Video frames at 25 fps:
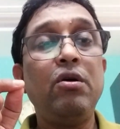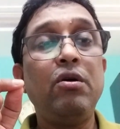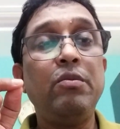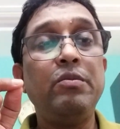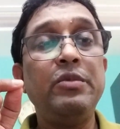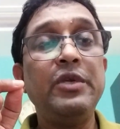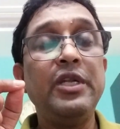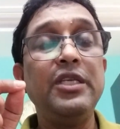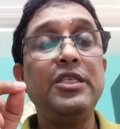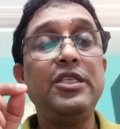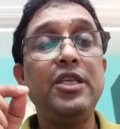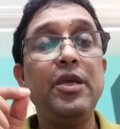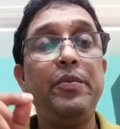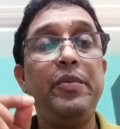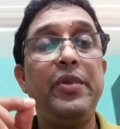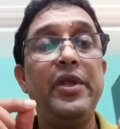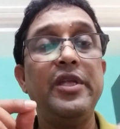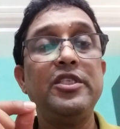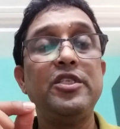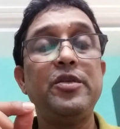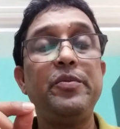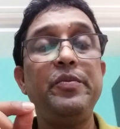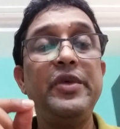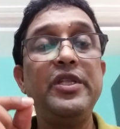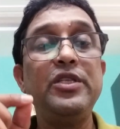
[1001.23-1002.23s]

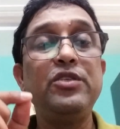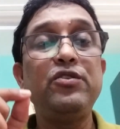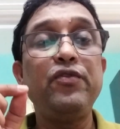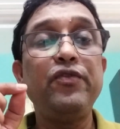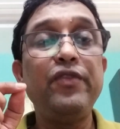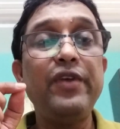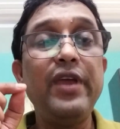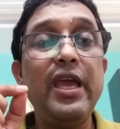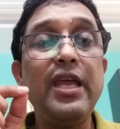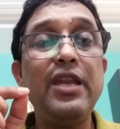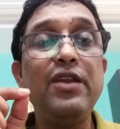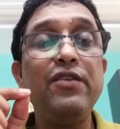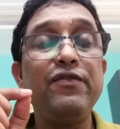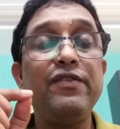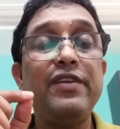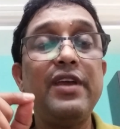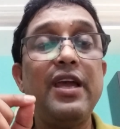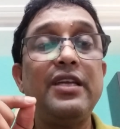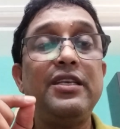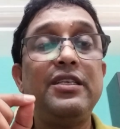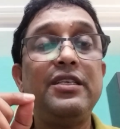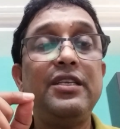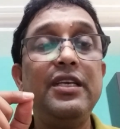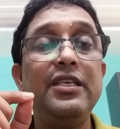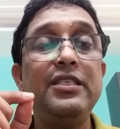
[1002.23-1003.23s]
disciplines. Means when we
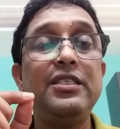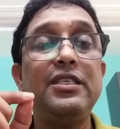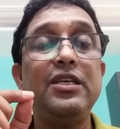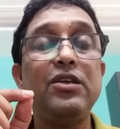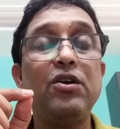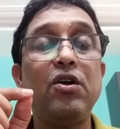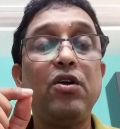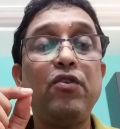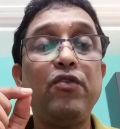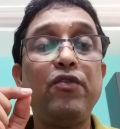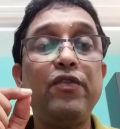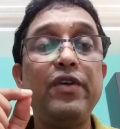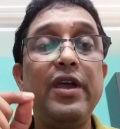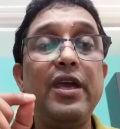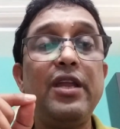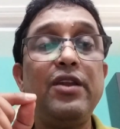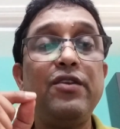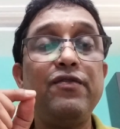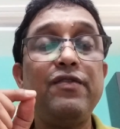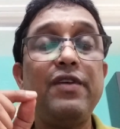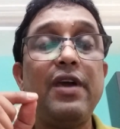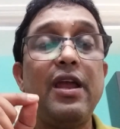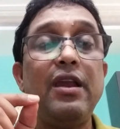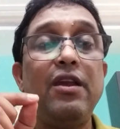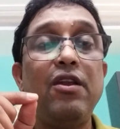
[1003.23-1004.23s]
are teaching or
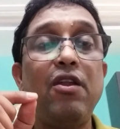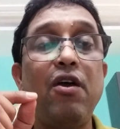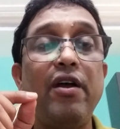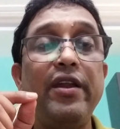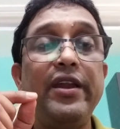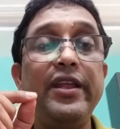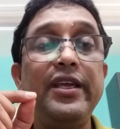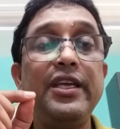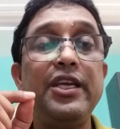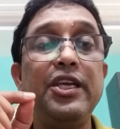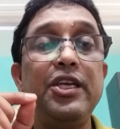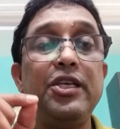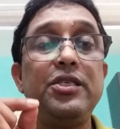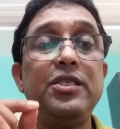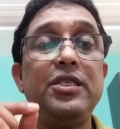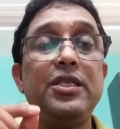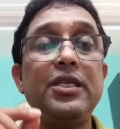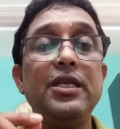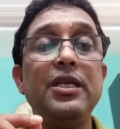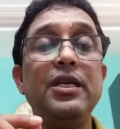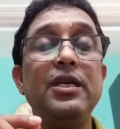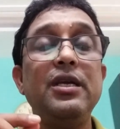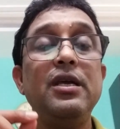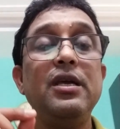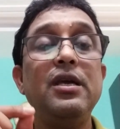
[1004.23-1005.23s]
when we are learning
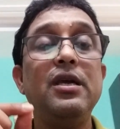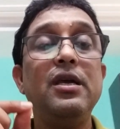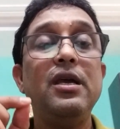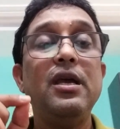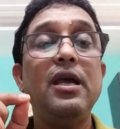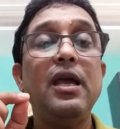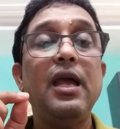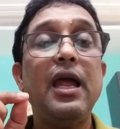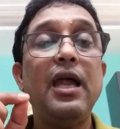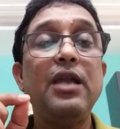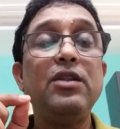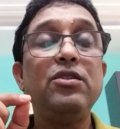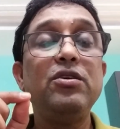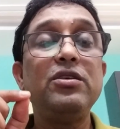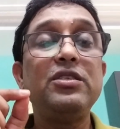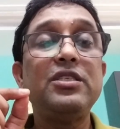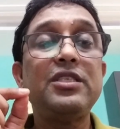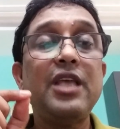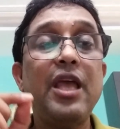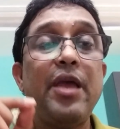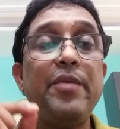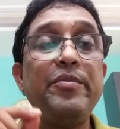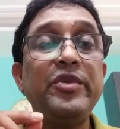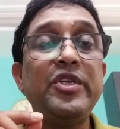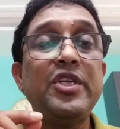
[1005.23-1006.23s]
history, at the
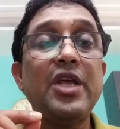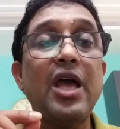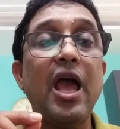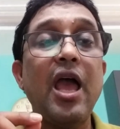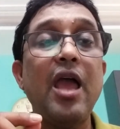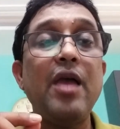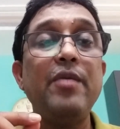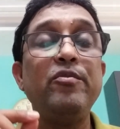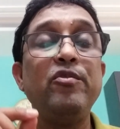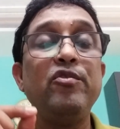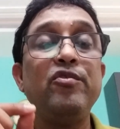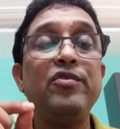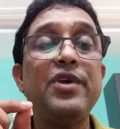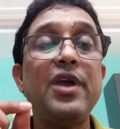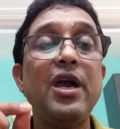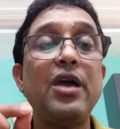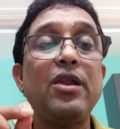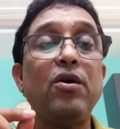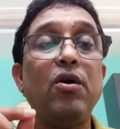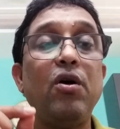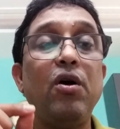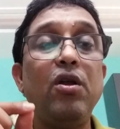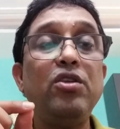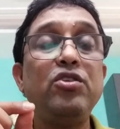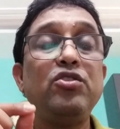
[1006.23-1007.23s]
same time we are
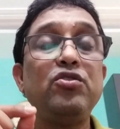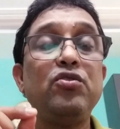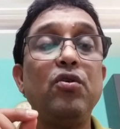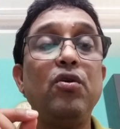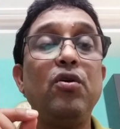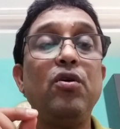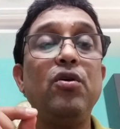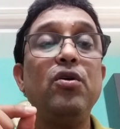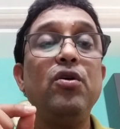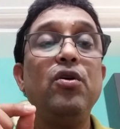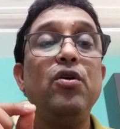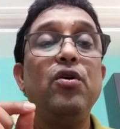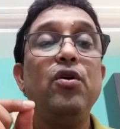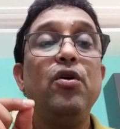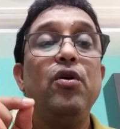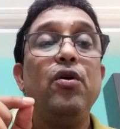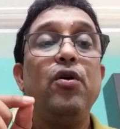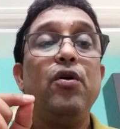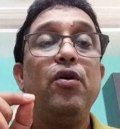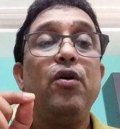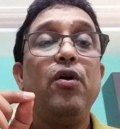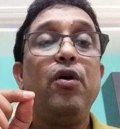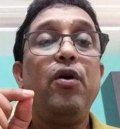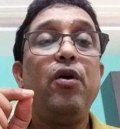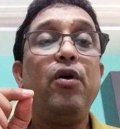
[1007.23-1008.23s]
also
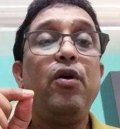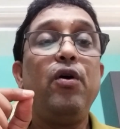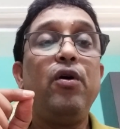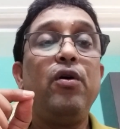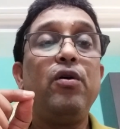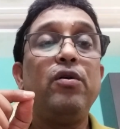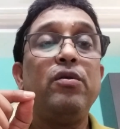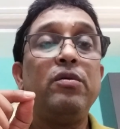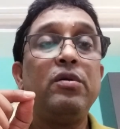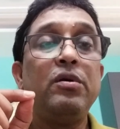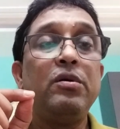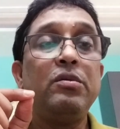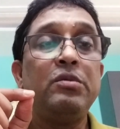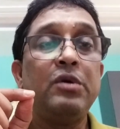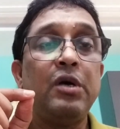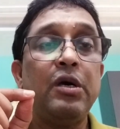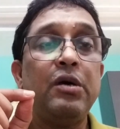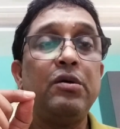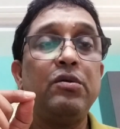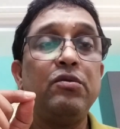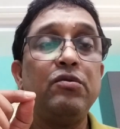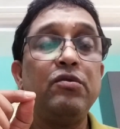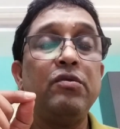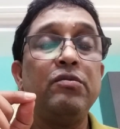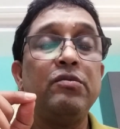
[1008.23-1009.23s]

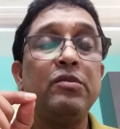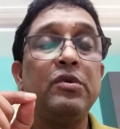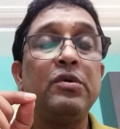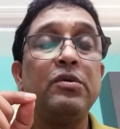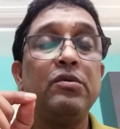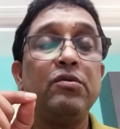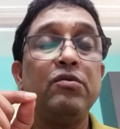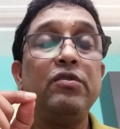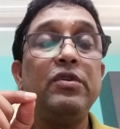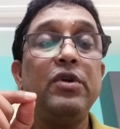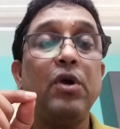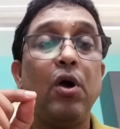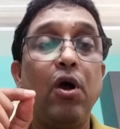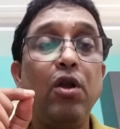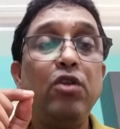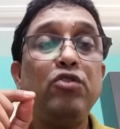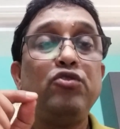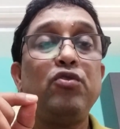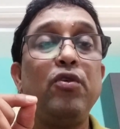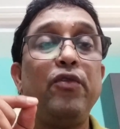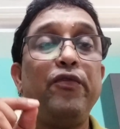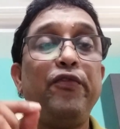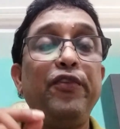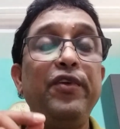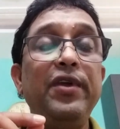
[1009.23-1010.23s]

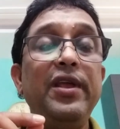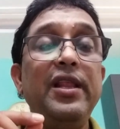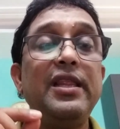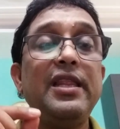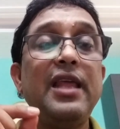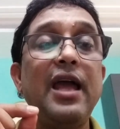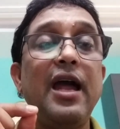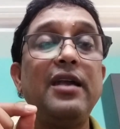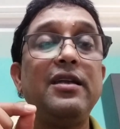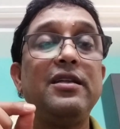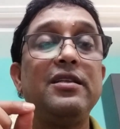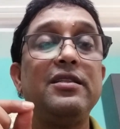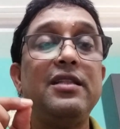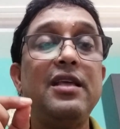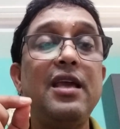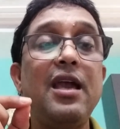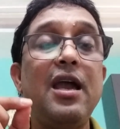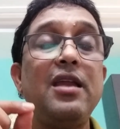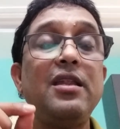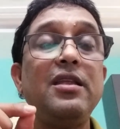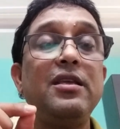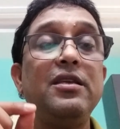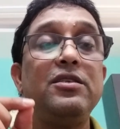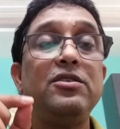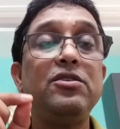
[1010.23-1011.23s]
feel that
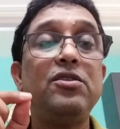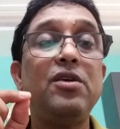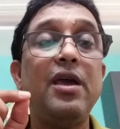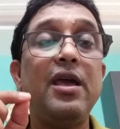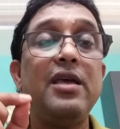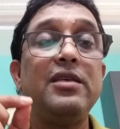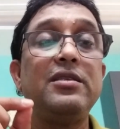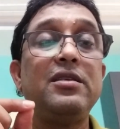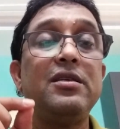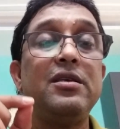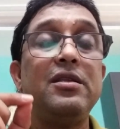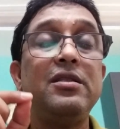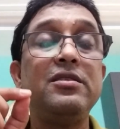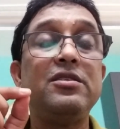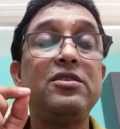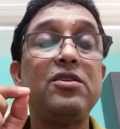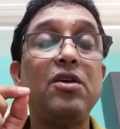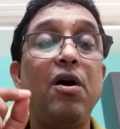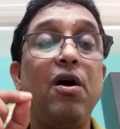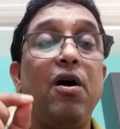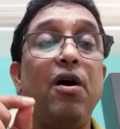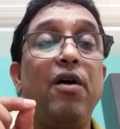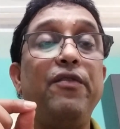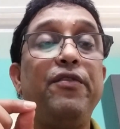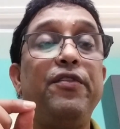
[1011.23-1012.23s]
there is the essence
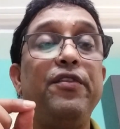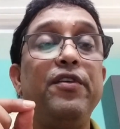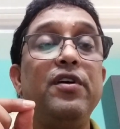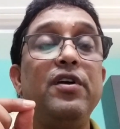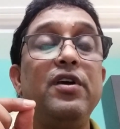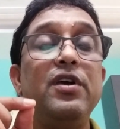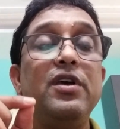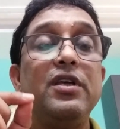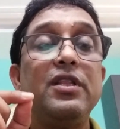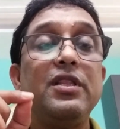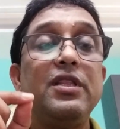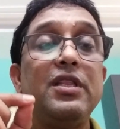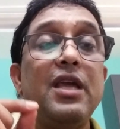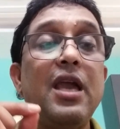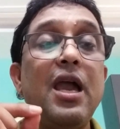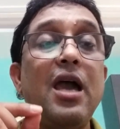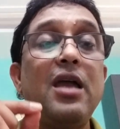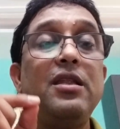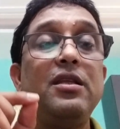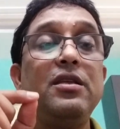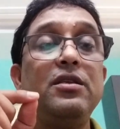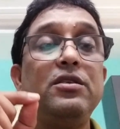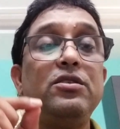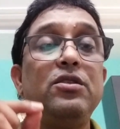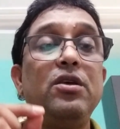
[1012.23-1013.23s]
of, there
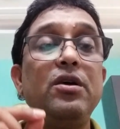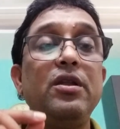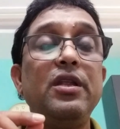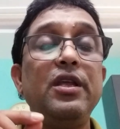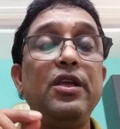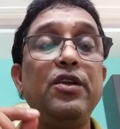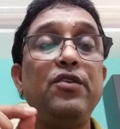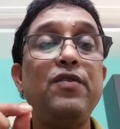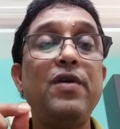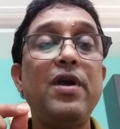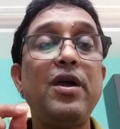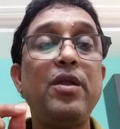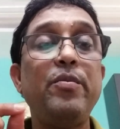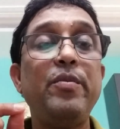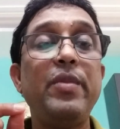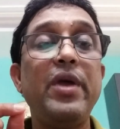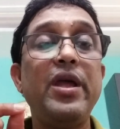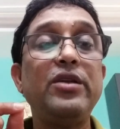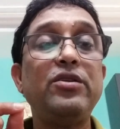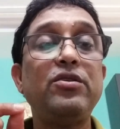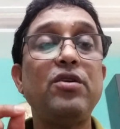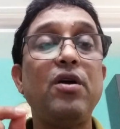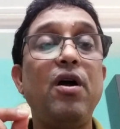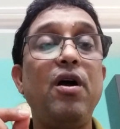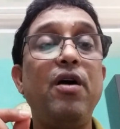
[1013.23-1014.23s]
is the
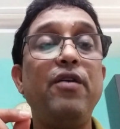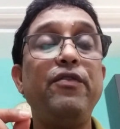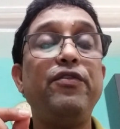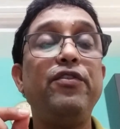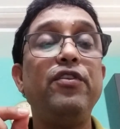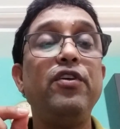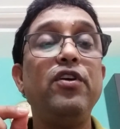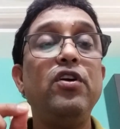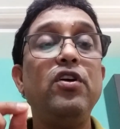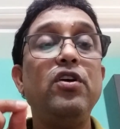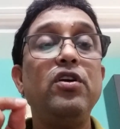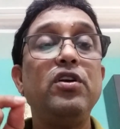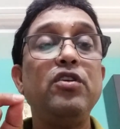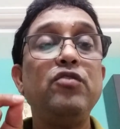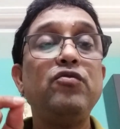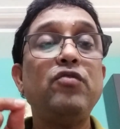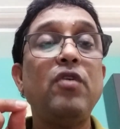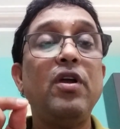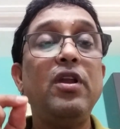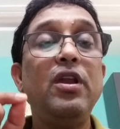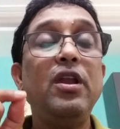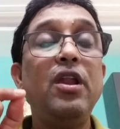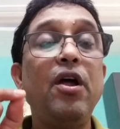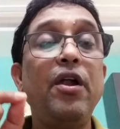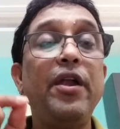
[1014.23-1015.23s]
requirement of
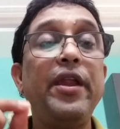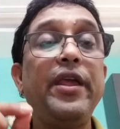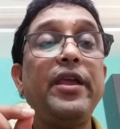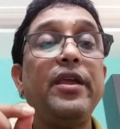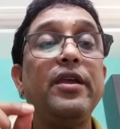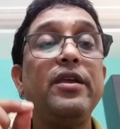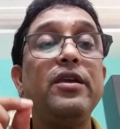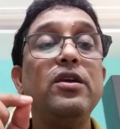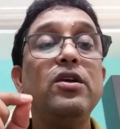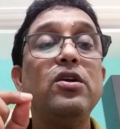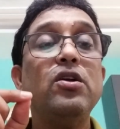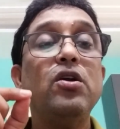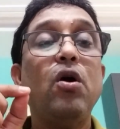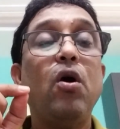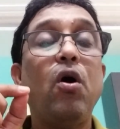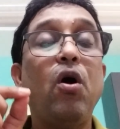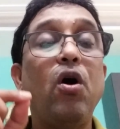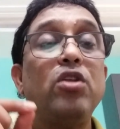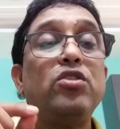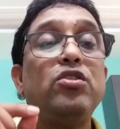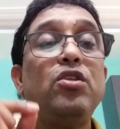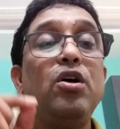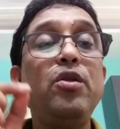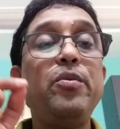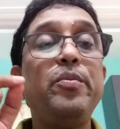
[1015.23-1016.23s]
learning
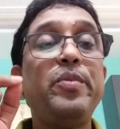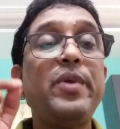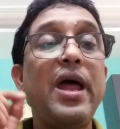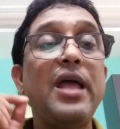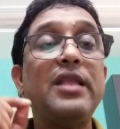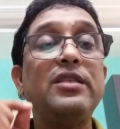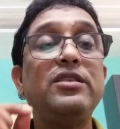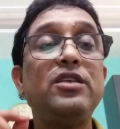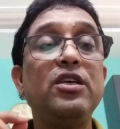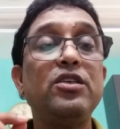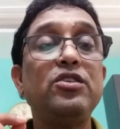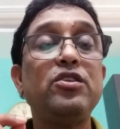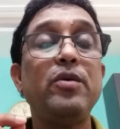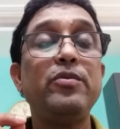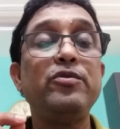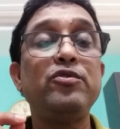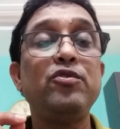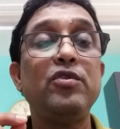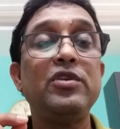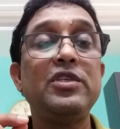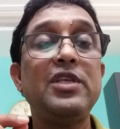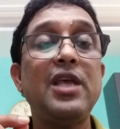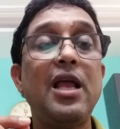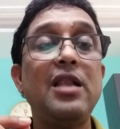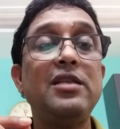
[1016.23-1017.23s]
other branches of
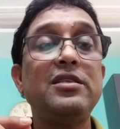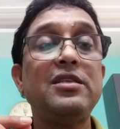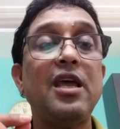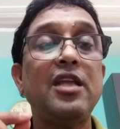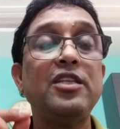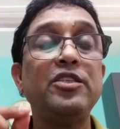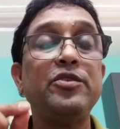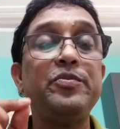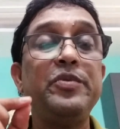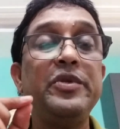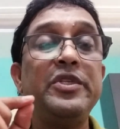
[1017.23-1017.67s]
social science.